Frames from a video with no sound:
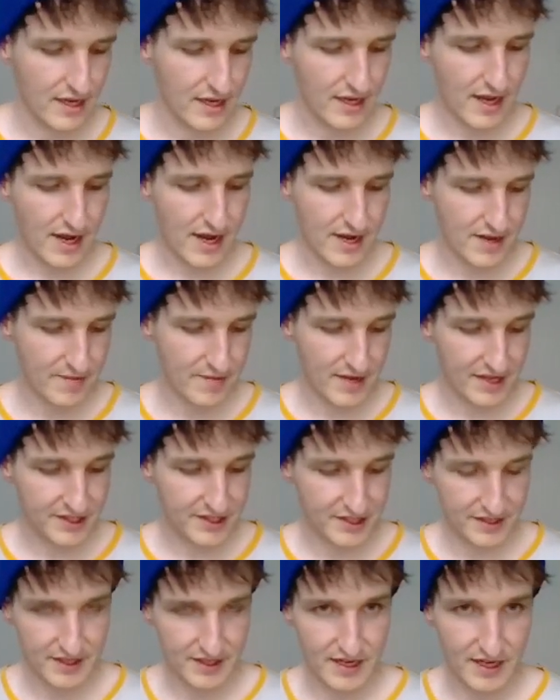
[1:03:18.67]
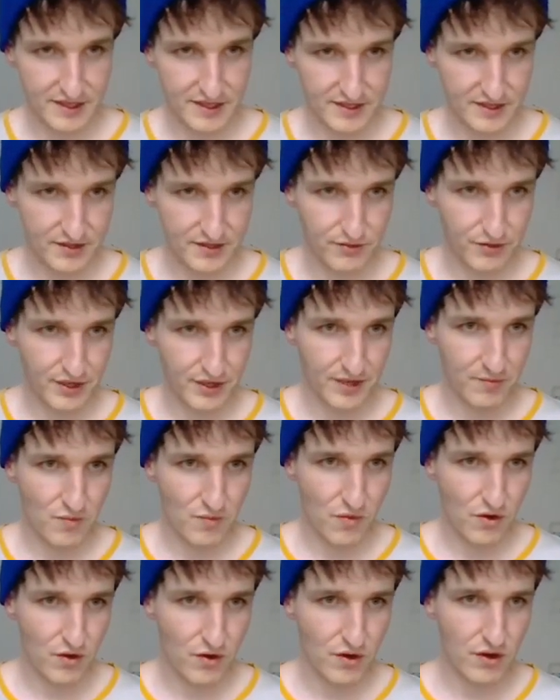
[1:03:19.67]
I imagine us doing
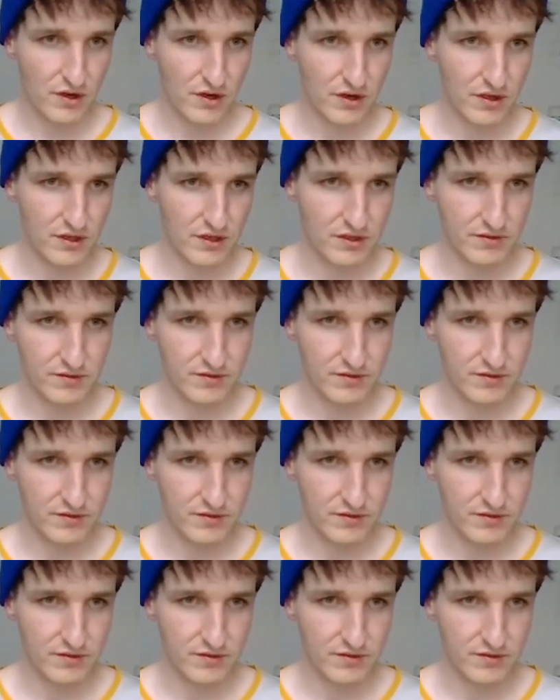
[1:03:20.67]
more